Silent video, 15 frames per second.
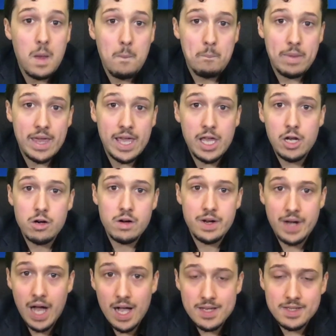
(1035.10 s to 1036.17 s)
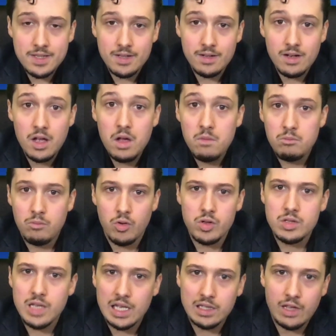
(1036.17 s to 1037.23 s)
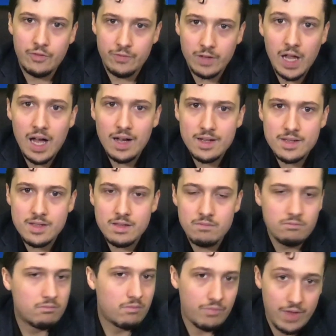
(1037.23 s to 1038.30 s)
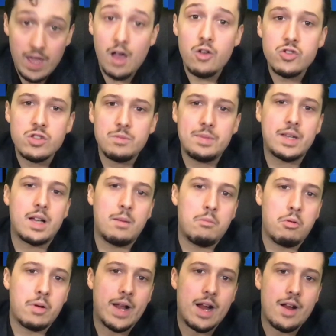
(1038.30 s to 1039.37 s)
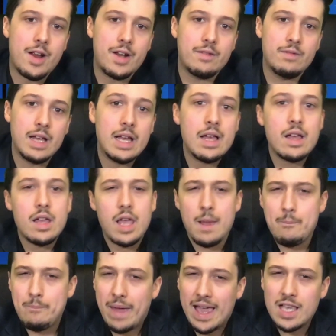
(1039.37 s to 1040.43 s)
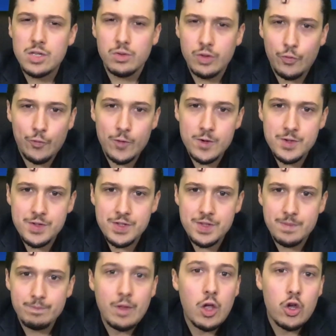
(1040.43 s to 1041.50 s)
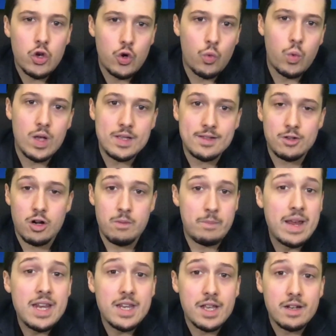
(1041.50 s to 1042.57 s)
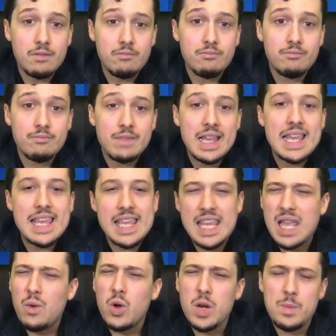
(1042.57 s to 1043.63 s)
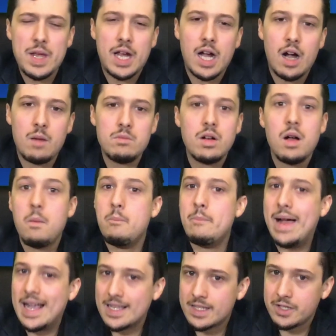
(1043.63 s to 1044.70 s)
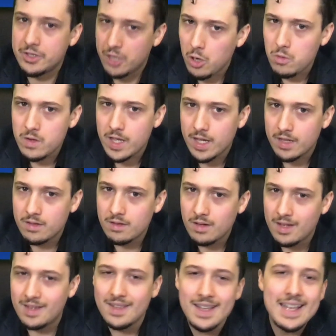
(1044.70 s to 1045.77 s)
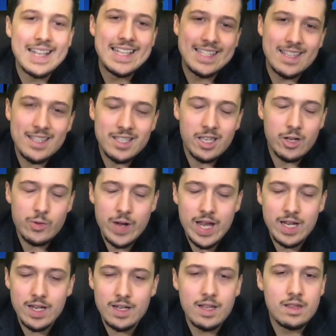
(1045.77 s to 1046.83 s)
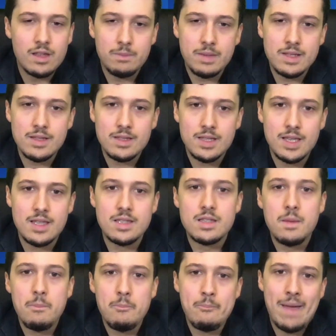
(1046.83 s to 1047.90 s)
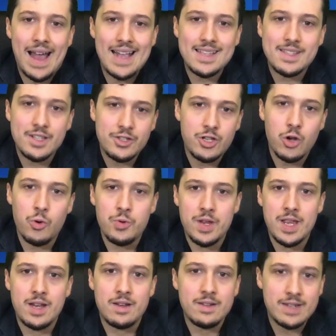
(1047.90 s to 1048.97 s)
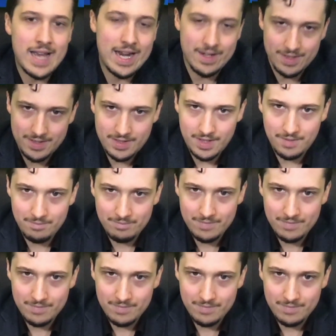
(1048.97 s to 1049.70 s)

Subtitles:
Peter and Osan, most likely Vlachs, they also become Bulgarian. And Basil I, who was an Armenian, he would have become Macedonian since he created the Byzantines' Macedonian dynasty.